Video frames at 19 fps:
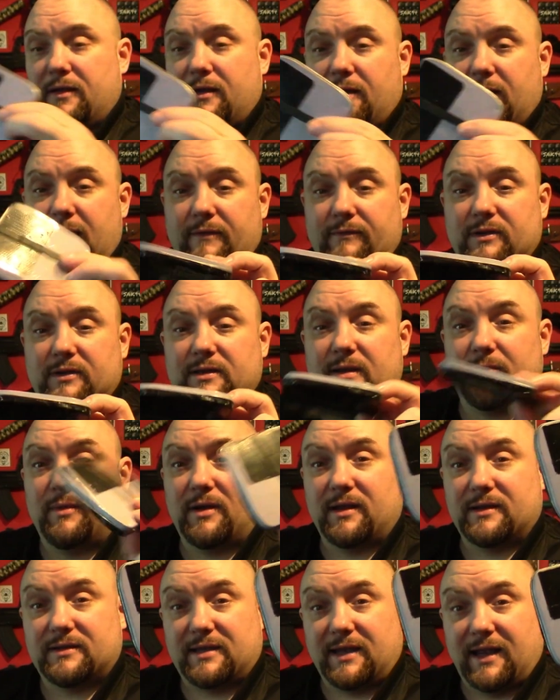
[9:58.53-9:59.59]
I have a
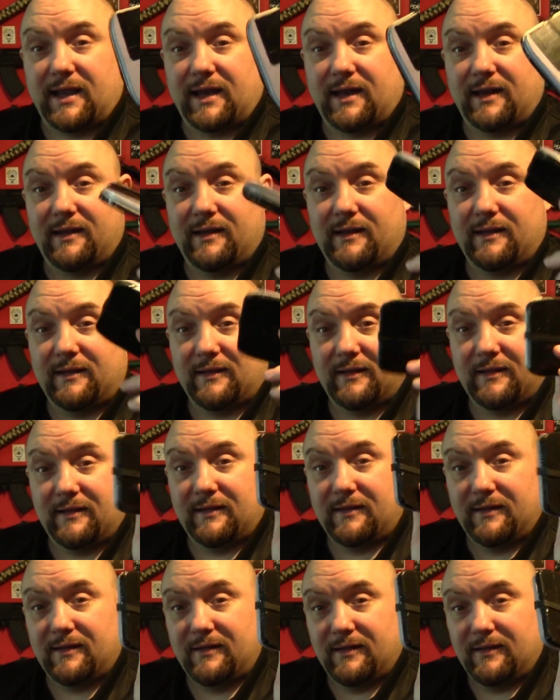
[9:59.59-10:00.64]
similar tin
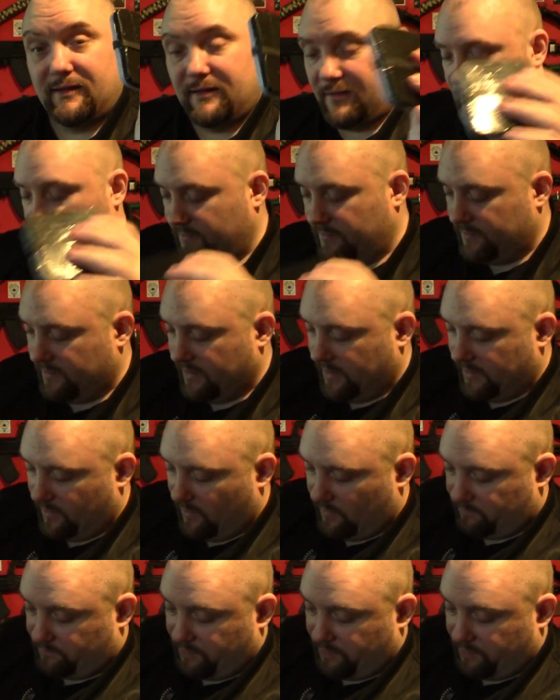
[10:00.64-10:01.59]
And